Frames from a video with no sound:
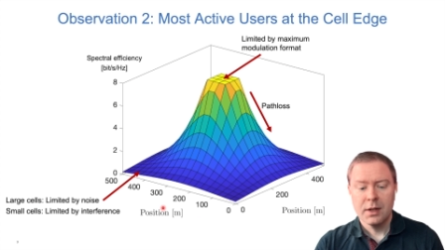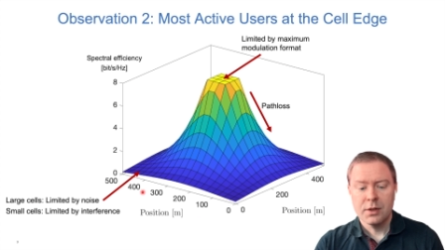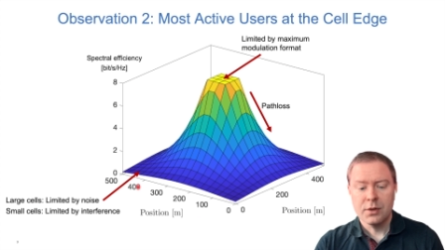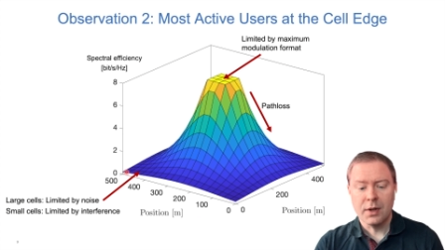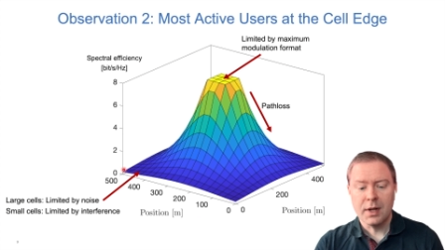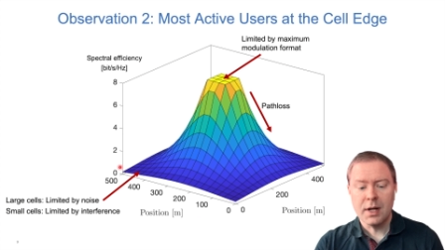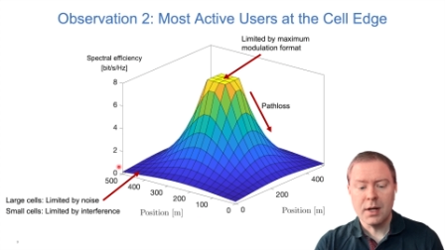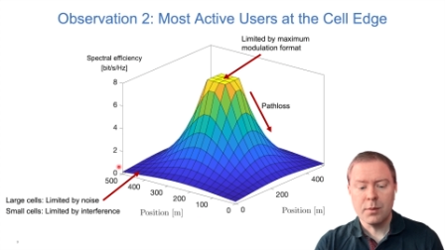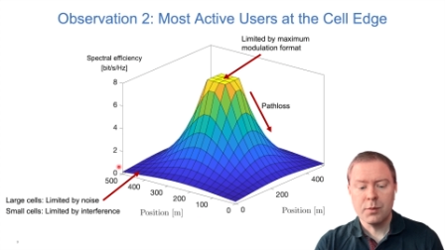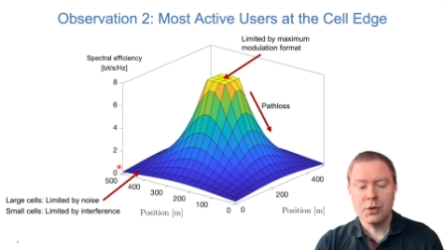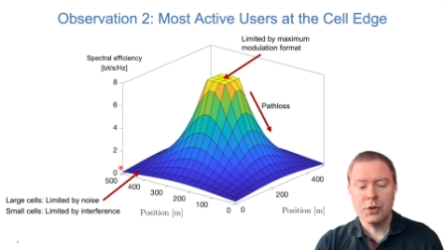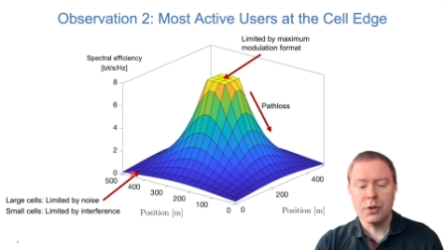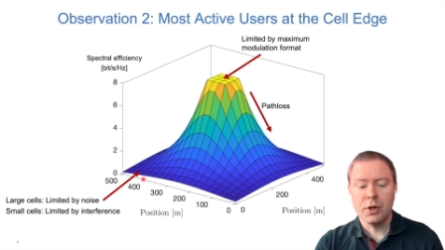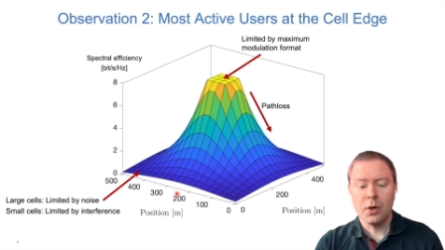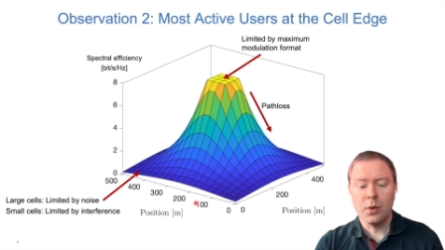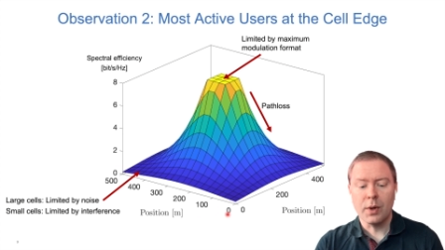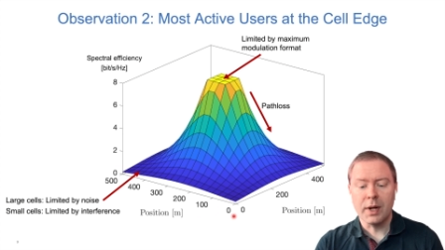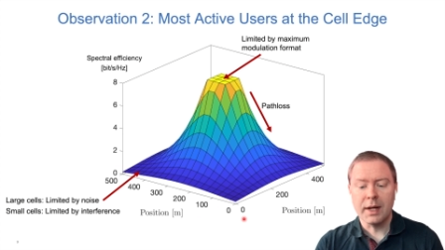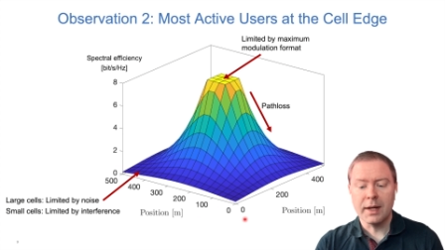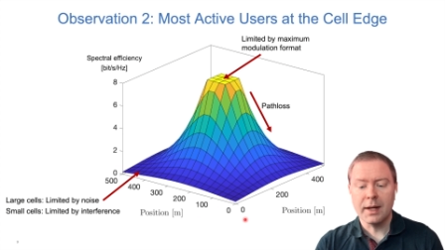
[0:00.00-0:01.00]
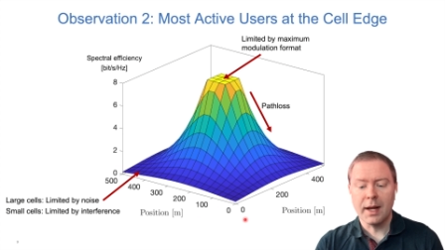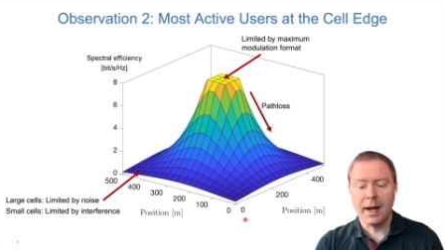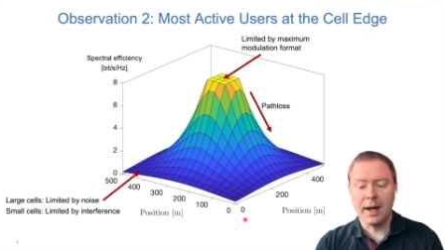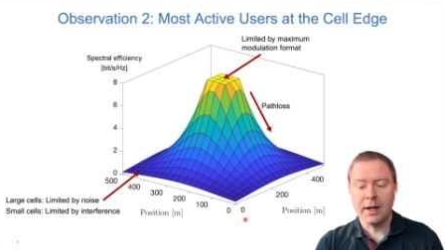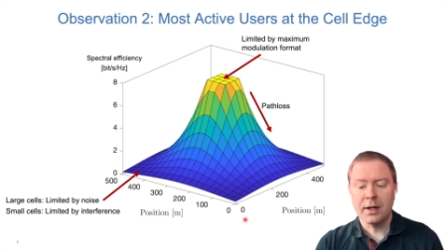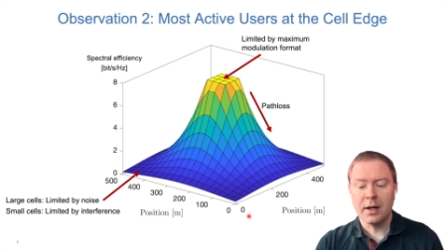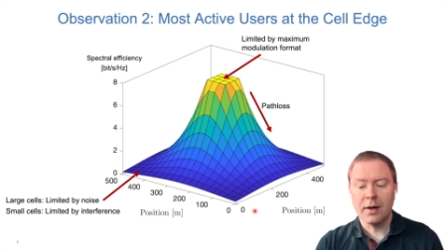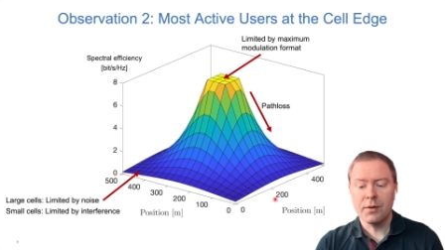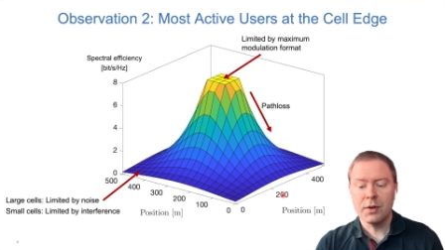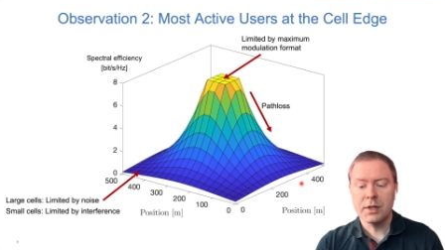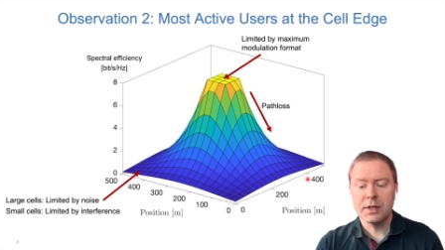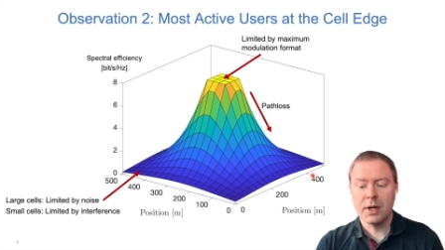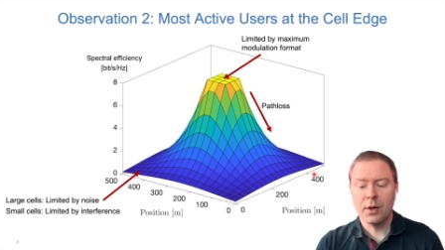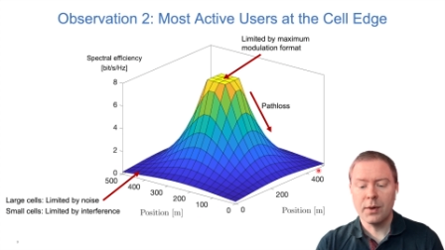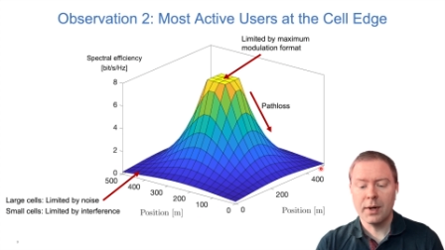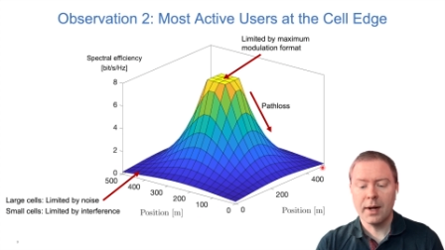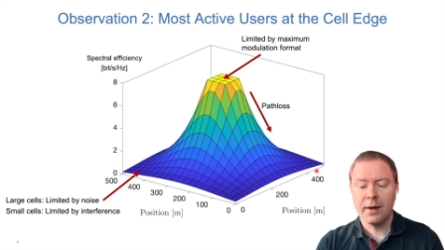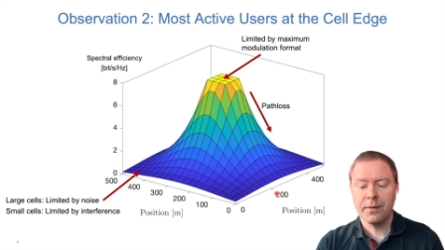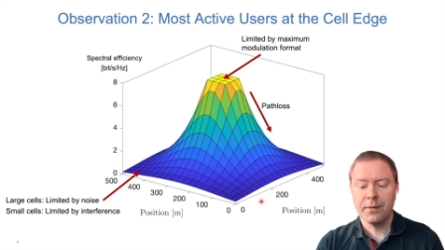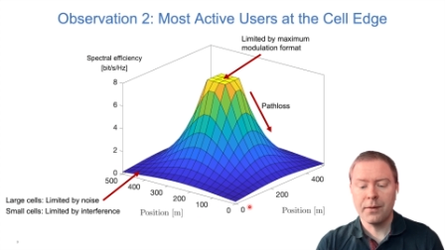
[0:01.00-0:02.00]
So here I'm showing a coverage
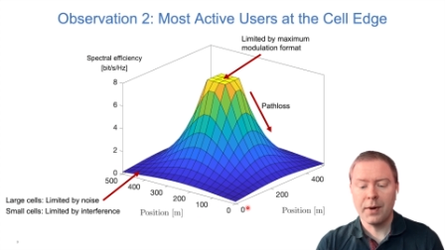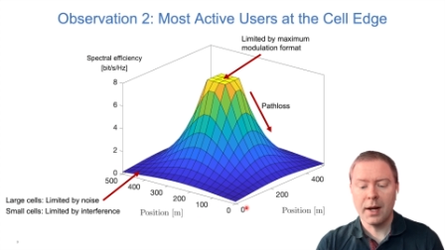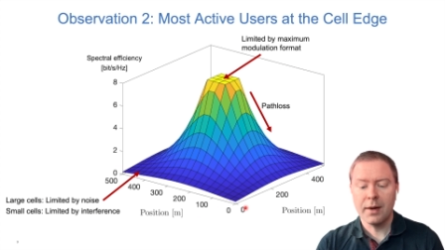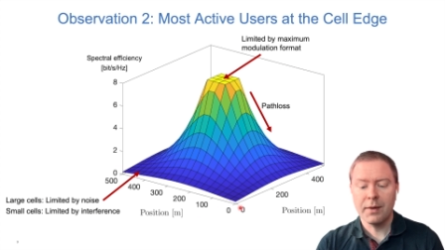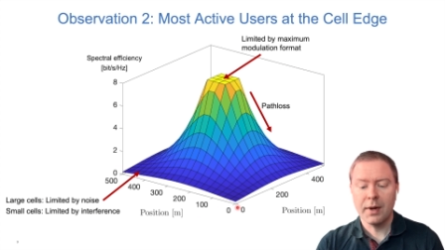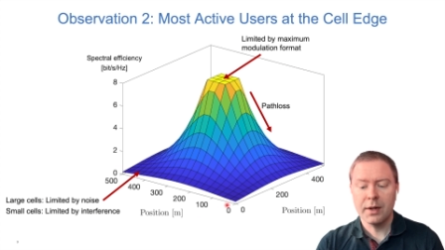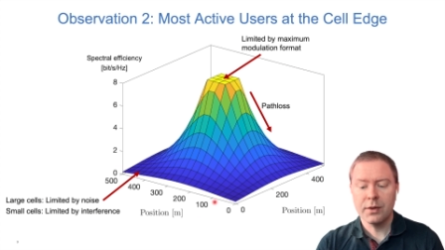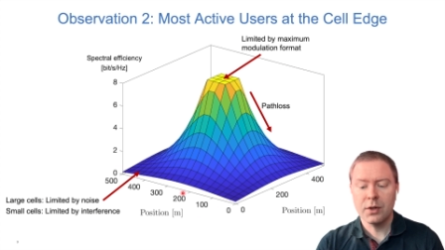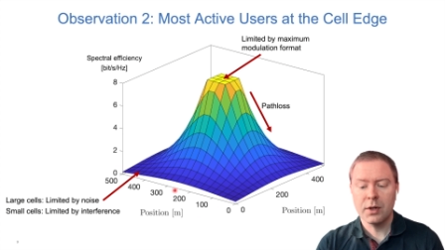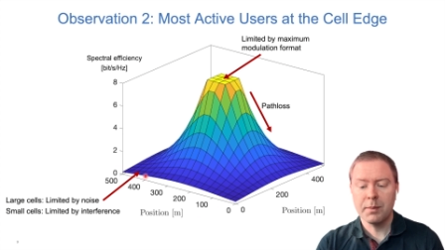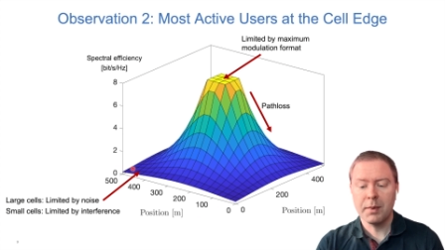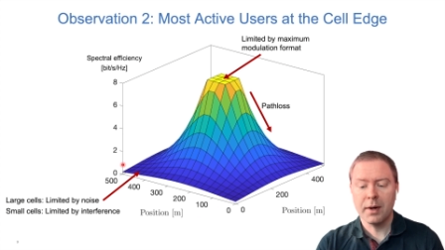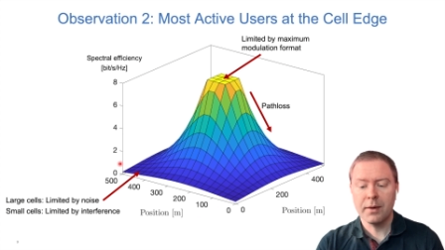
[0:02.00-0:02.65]
area 500